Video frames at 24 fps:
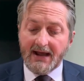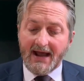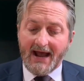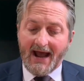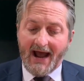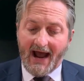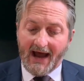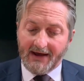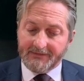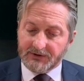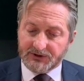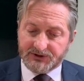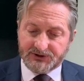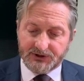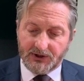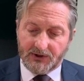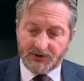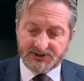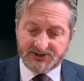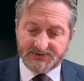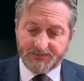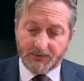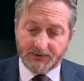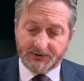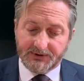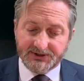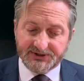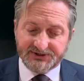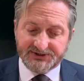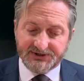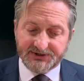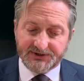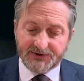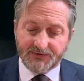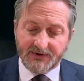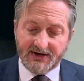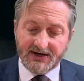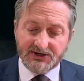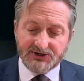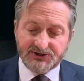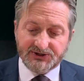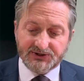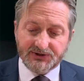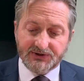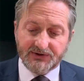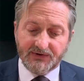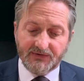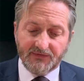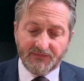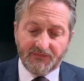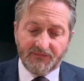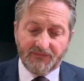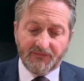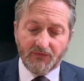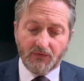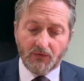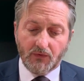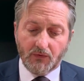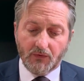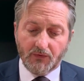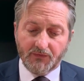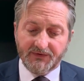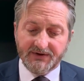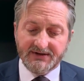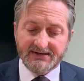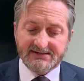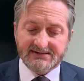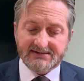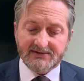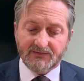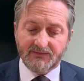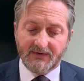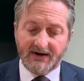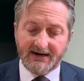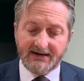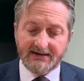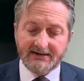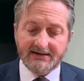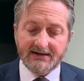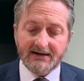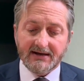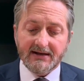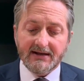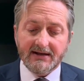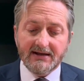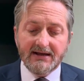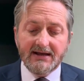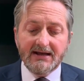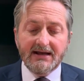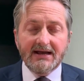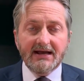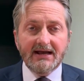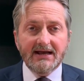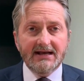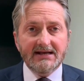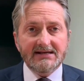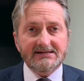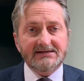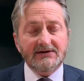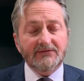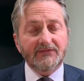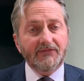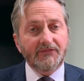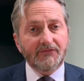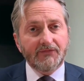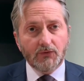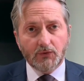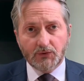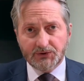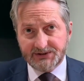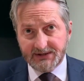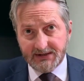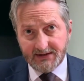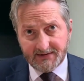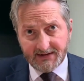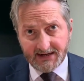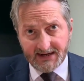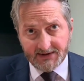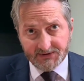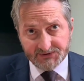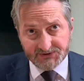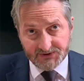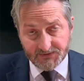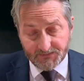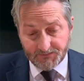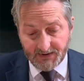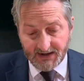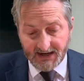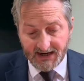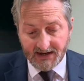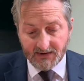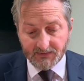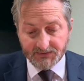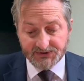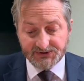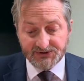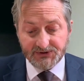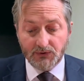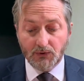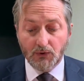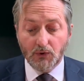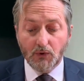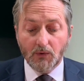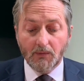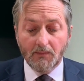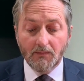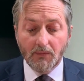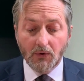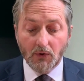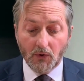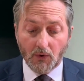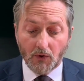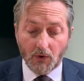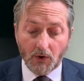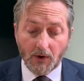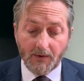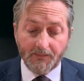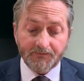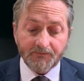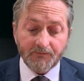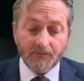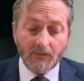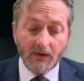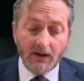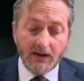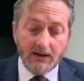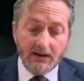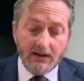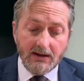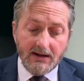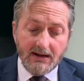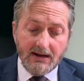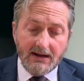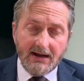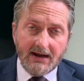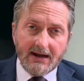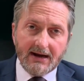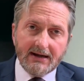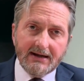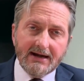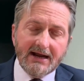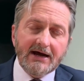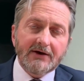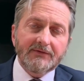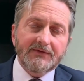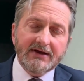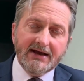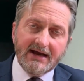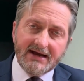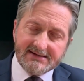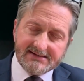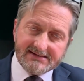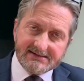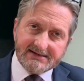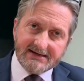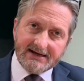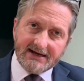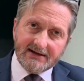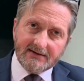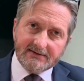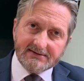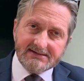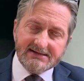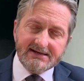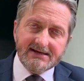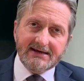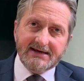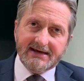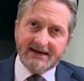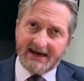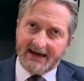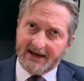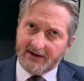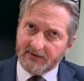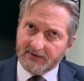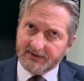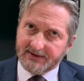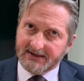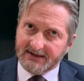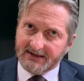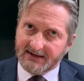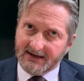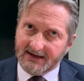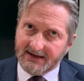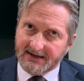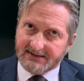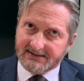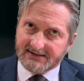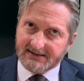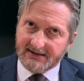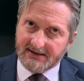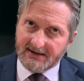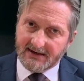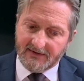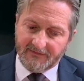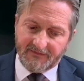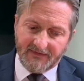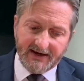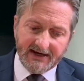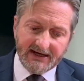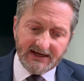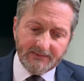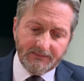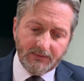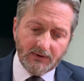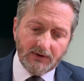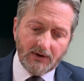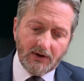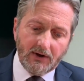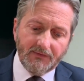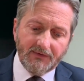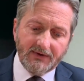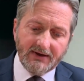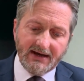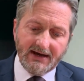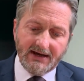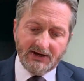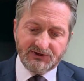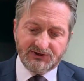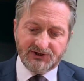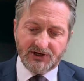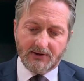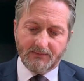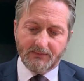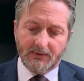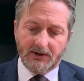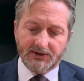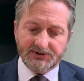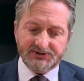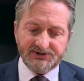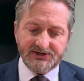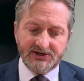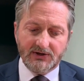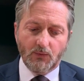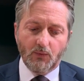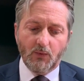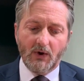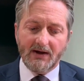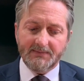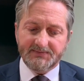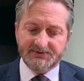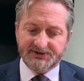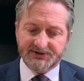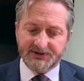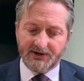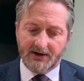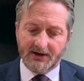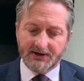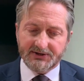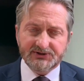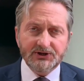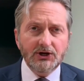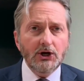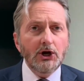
and the chargeable consideration for the surrender is £40,000 or more. Now, the SDLT calculator available on the HMRC website